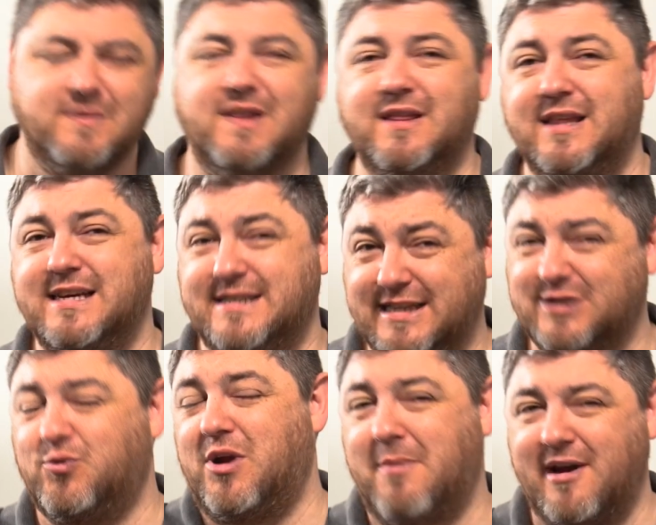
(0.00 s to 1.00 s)
this is
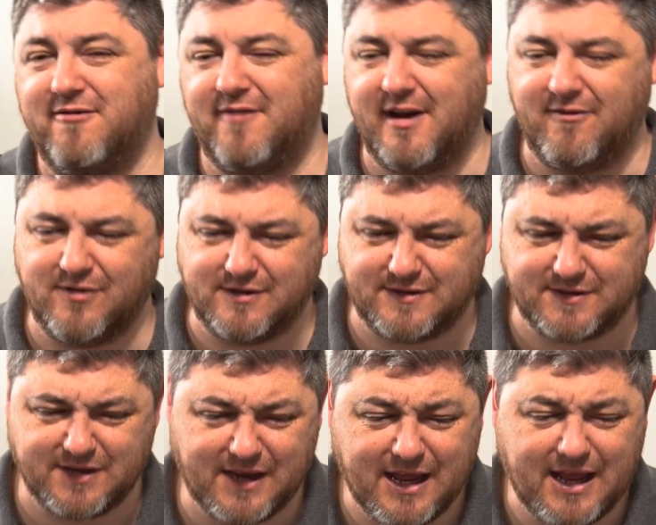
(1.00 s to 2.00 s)
one of my favorites.
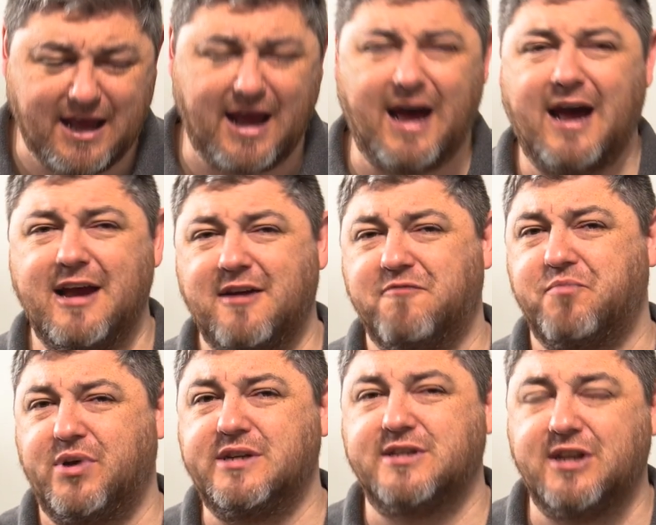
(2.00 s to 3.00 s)
I have
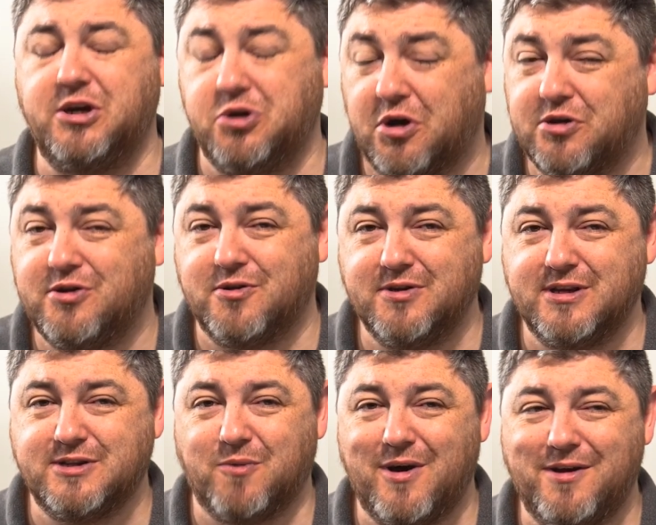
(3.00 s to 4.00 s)
personally not done
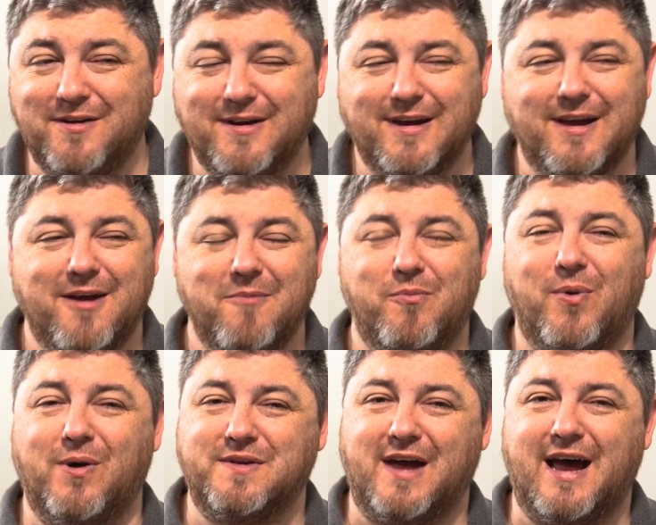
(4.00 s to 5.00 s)
this one,
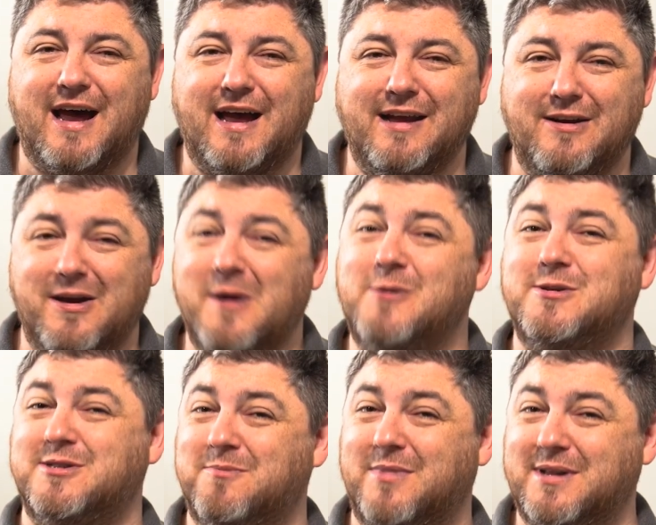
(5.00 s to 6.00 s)
but I know
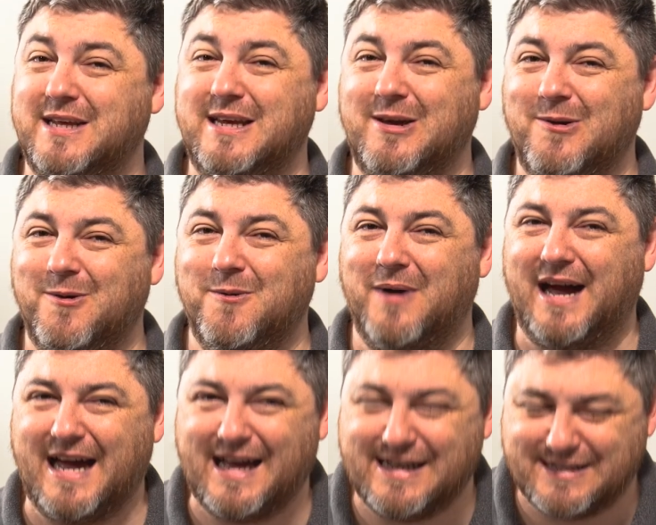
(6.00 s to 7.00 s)
somebody who
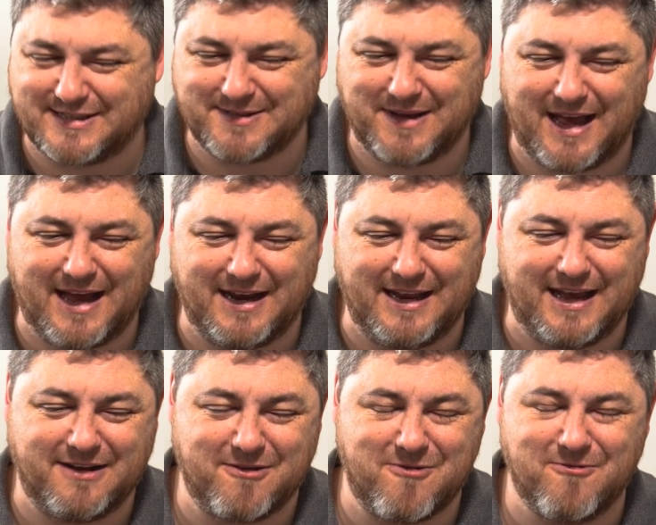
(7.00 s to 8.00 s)
has, and he
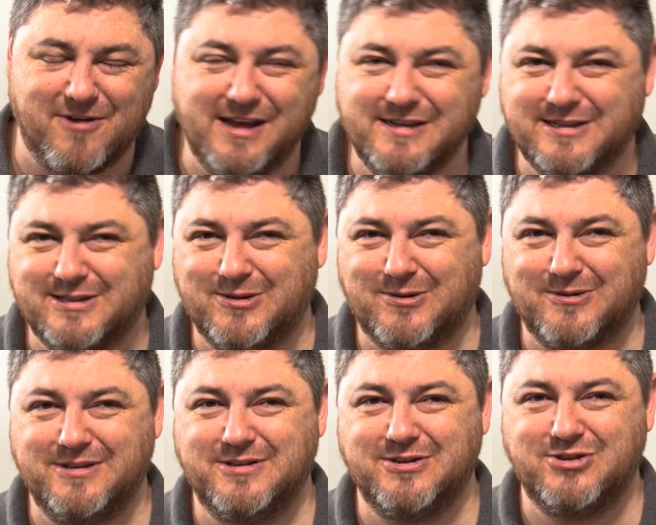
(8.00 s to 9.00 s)
had a great
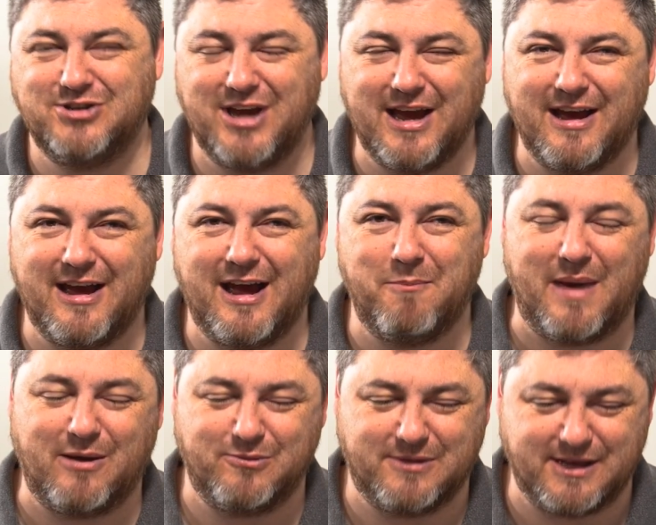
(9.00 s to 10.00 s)
story to share
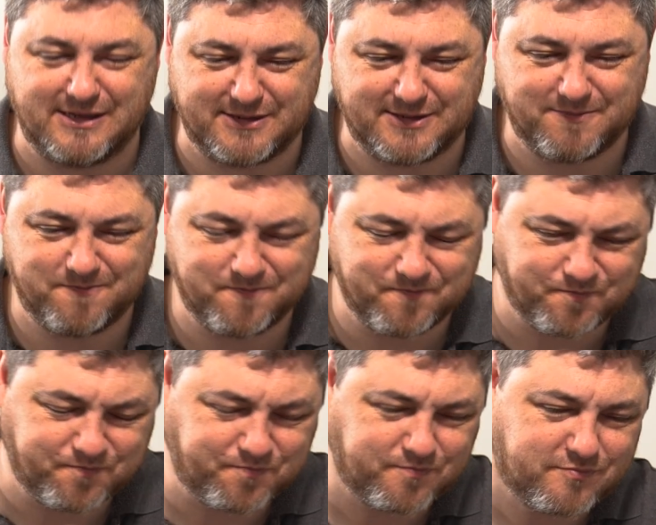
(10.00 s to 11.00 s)
about this.
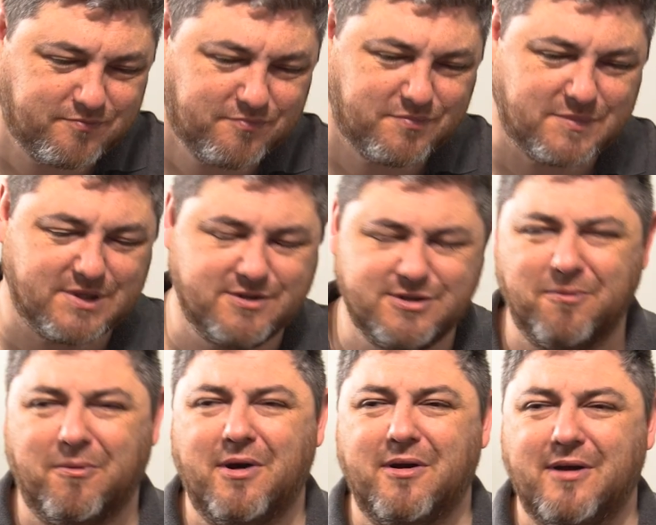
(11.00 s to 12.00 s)
So
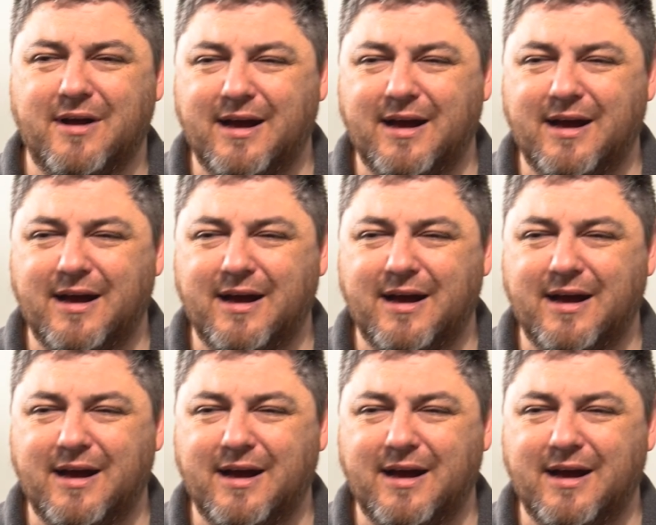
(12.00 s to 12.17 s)
what,